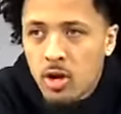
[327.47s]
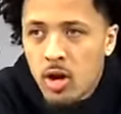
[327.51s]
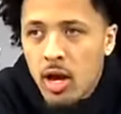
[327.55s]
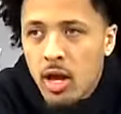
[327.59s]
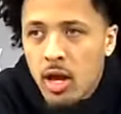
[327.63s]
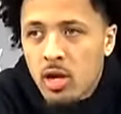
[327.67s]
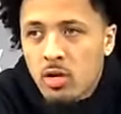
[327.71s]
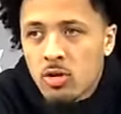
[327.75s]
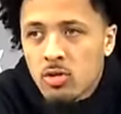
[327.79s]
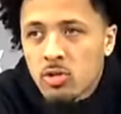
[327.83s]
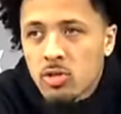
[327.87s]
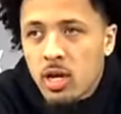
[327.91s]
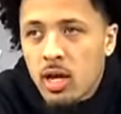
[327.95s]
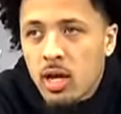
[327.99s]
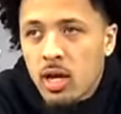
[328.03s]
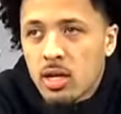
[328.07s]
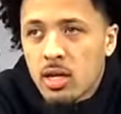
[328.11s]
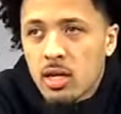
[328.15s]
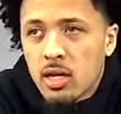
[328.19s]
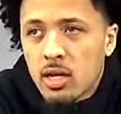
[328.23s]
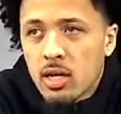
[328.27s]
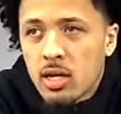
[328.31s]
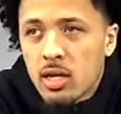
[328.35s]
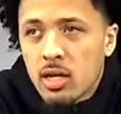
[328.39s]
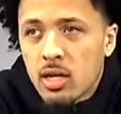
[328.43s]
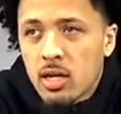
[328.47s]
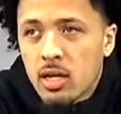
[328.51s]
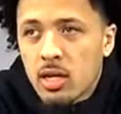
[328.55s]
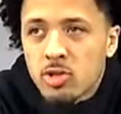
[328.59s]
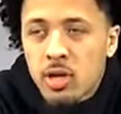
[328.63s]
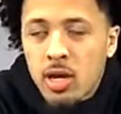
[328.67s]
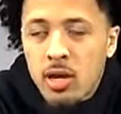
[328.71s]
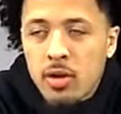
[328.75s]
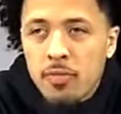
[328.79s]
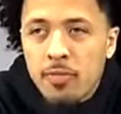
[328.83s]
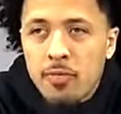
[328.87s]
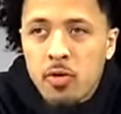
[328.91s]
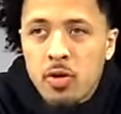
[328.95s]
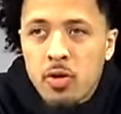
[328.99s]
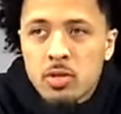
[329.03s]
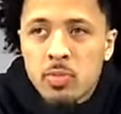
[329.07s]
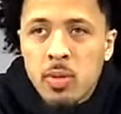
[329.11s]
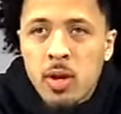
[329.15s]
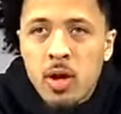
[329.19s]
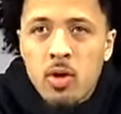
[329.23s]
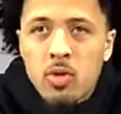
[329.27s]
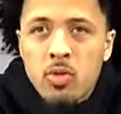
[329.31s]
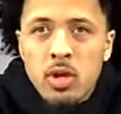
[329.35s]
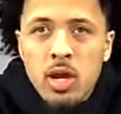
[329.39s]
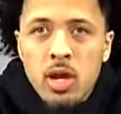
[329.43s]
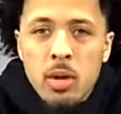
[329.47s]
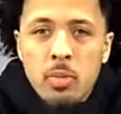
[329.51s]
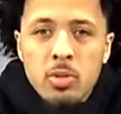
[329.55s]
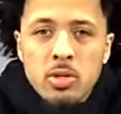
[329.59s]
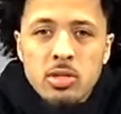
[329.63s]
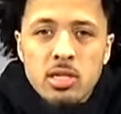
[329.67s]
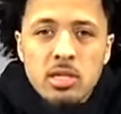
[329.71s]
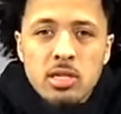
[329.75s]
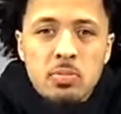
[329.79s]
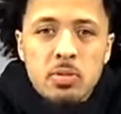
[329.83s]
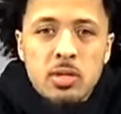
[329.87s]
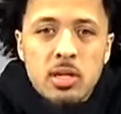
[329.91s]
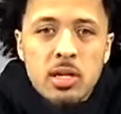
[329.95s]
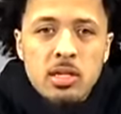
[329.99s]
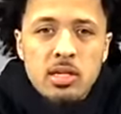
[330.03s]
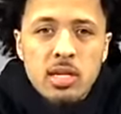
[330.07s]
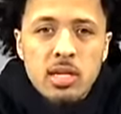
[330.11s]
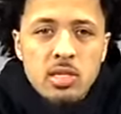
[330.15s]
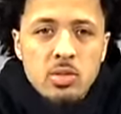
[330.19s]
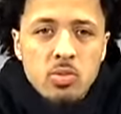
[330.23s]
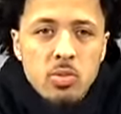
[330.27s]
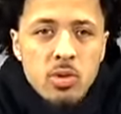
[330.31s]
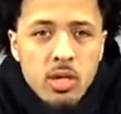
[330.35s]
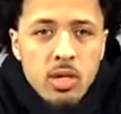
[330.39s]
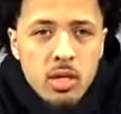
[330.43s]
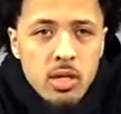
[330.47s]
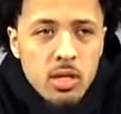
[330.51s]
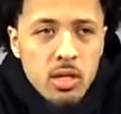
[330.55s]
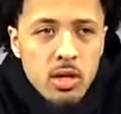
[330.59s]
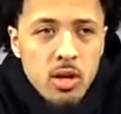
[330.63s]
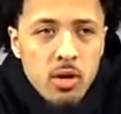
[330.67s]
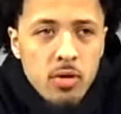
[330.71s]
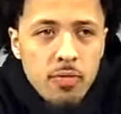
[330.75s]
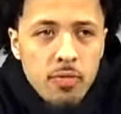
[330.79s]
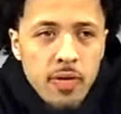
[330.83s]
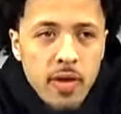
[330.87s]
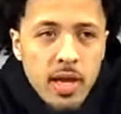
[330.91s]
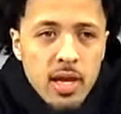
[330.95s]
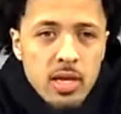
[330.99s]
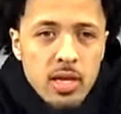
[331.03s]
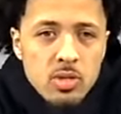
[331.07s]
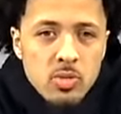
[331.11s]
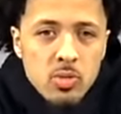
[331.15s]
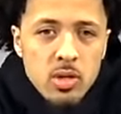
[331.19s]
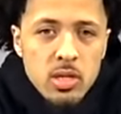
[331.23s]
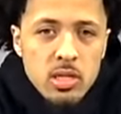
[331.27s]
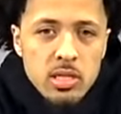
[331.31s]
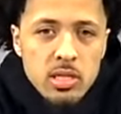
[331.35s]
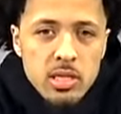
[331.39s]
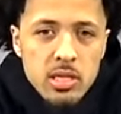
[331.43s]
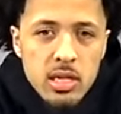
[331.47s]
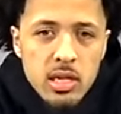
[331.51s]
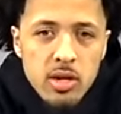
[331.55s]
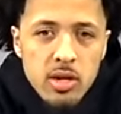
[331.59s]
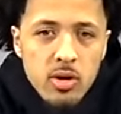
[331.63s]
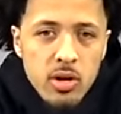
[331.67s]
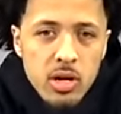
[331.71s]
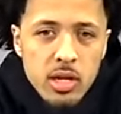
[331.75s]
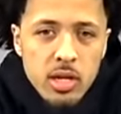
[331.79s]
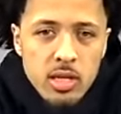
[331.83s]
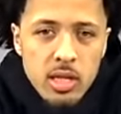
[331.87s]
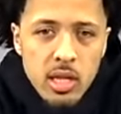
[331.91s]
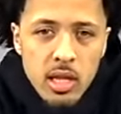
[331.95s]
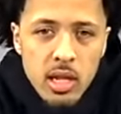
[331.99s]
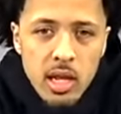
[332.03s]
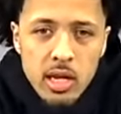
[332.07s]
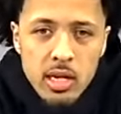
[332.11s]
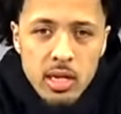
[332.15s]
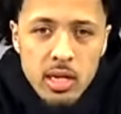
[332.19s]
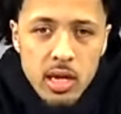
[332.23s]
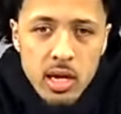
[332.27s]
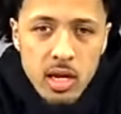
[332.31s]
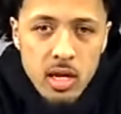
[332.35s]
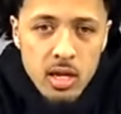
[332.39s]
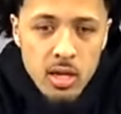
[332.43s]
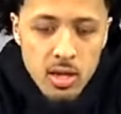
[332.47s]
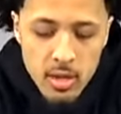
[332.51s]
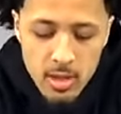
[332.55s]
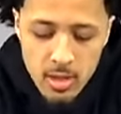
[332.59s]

I don't try to force my own numbers just because that's what, you know, fans want to see or anything like that.